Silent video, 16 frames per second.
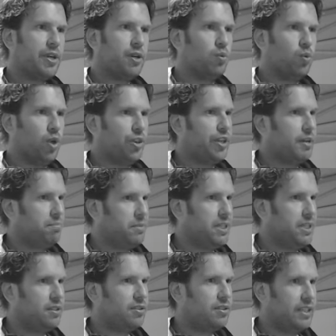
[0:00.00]
What that
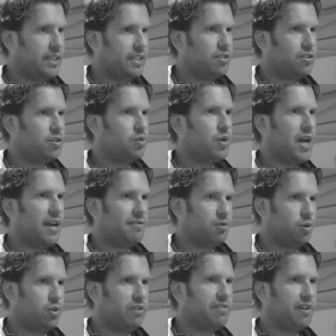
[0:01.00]
means is you have
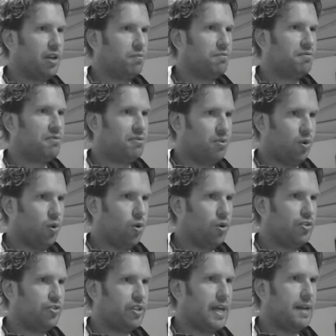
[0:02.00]
to develop
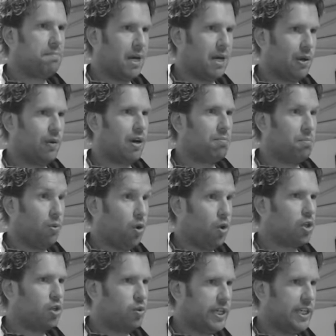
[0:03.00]
force and power more
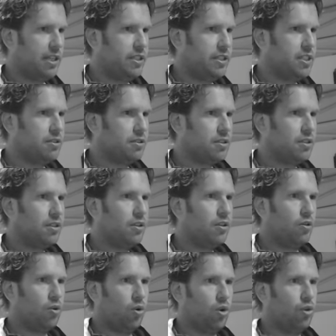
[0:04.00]
quickly,
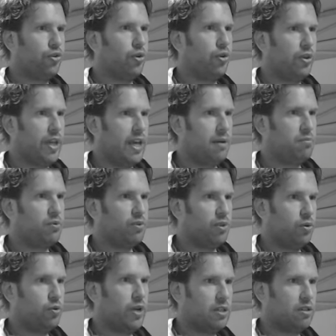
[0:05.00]
also named
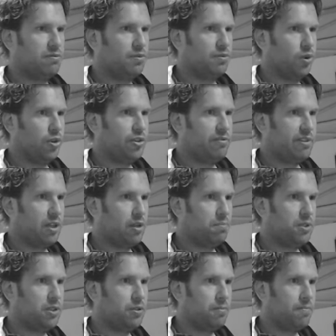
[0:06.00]
rate of force
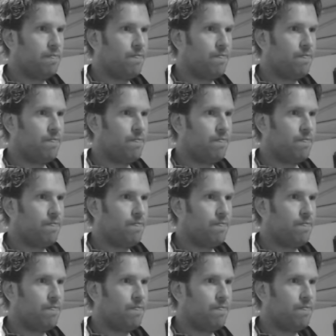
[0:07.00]
development,